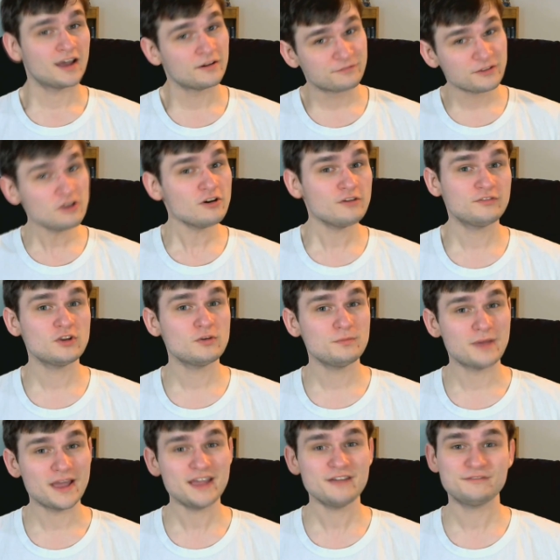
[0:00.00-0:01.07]
A few of you
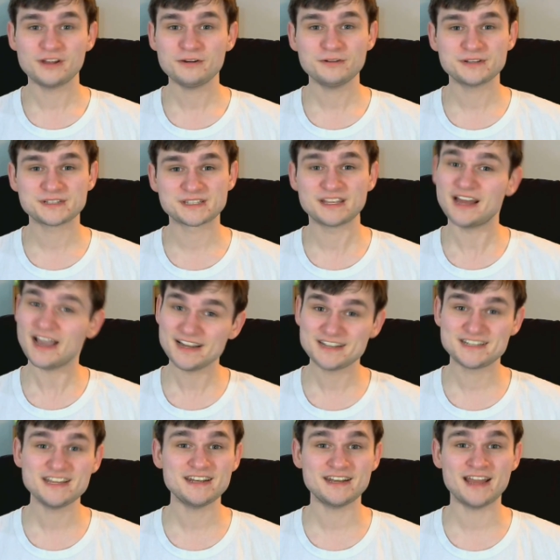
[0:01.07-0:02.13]
may have noticed that I
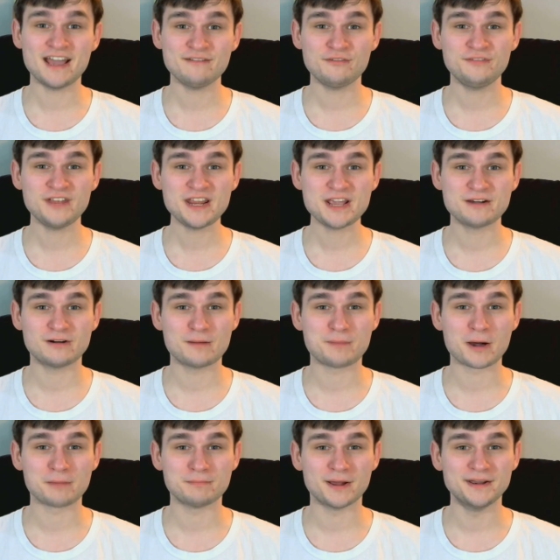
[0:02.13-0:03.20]
didn't have a video up
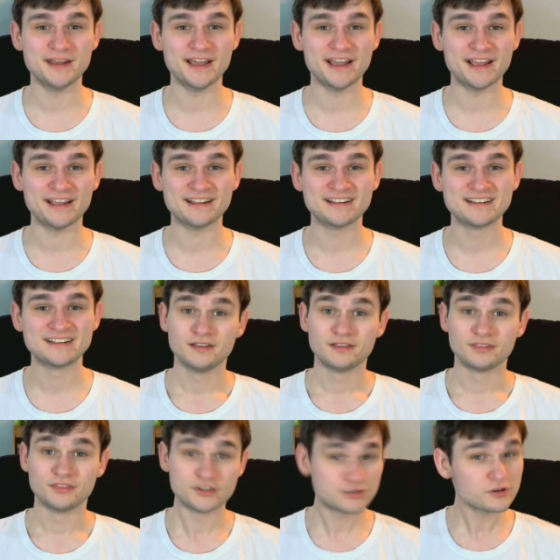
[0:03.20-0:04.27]
on Monday.
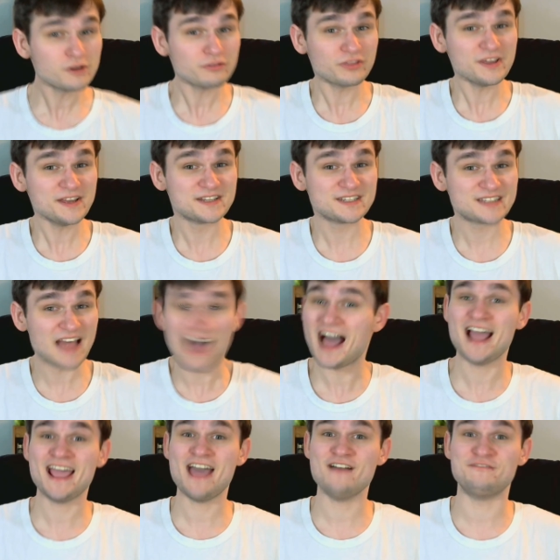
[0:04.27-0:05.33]
The truth is,
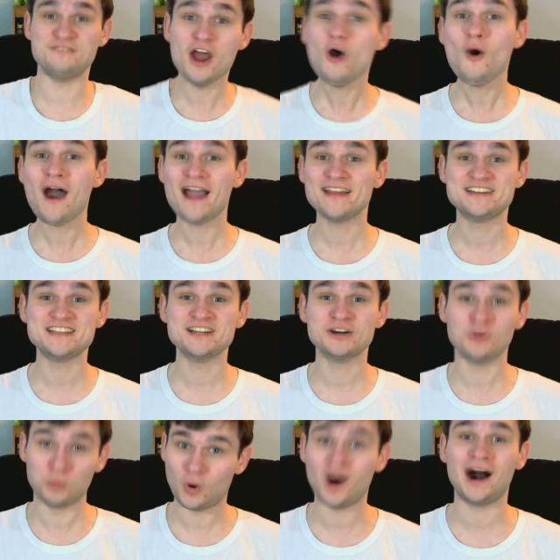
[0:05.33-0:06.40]
I have no idea
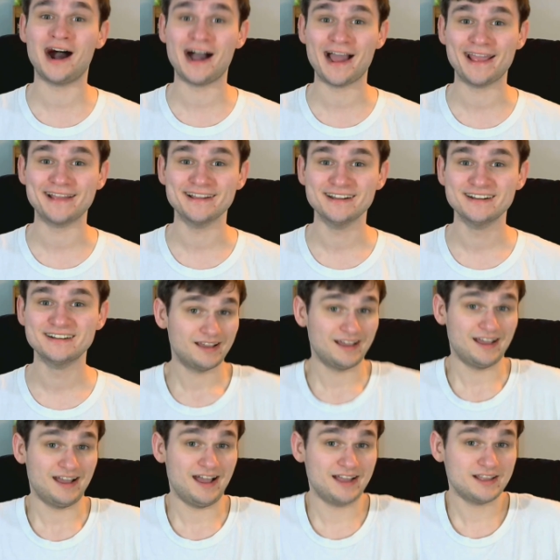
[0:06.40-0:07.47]
why.
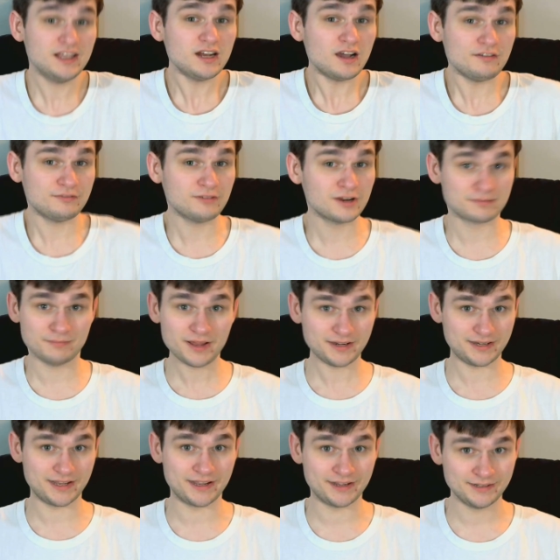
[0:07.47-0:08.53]
I get off work
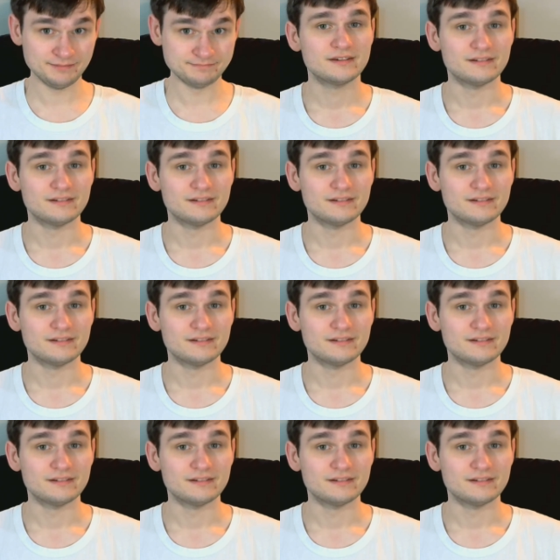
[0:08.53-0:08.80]
Monday,